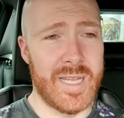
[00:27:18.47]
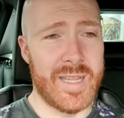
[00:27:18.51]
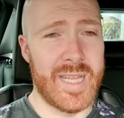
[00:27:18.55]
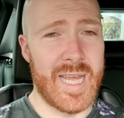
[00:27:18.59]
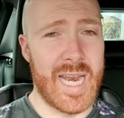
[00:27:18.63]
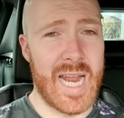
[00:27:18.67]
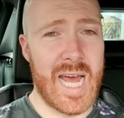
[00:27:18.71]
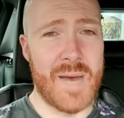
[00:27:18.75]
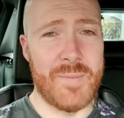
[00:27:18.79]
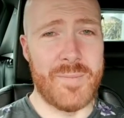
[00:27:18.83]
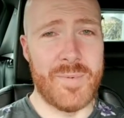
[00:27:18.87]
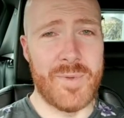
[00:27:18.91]
that
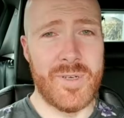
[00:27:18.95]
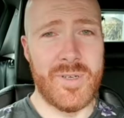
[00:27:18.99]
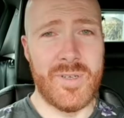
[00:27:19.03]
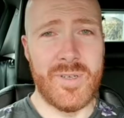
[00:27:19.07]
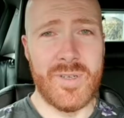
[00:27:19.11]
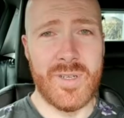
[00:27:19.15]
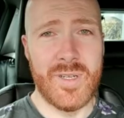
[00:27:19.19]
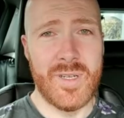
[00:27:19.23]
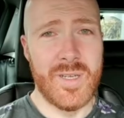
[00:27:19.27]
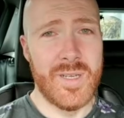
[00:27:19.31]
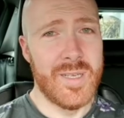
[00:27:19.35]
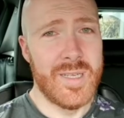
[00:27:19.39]
happen.
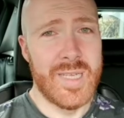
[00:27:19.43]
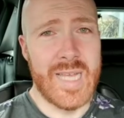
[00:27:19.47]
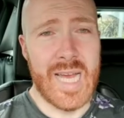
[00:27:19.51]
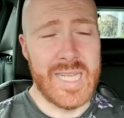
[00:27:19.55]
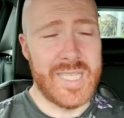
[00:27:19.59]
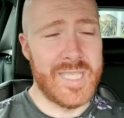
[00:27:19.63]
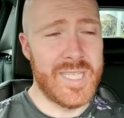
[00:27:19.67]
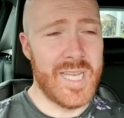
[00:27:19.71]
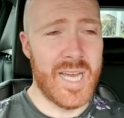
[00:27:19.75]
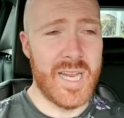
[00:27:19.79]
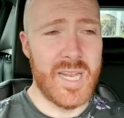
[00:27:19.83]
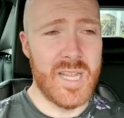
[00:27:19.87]

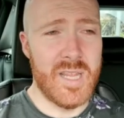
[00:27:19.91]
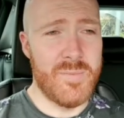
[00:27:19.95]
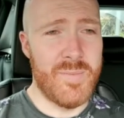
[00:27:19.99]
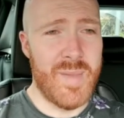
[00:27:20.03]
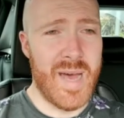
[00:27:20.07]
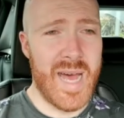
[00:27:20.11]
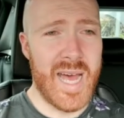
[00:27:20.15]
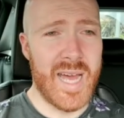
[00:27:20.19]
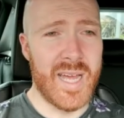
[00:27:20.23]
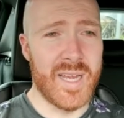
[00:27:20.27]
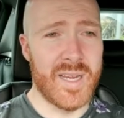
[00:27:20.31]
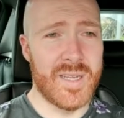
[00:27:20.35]
Cat's out of the
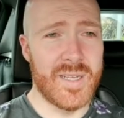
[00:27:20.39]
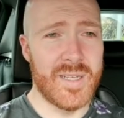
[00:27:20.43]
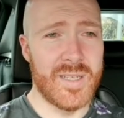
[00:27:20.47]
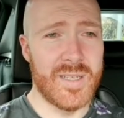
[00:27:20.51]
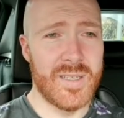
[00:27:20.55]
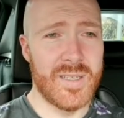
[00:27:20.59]
bag.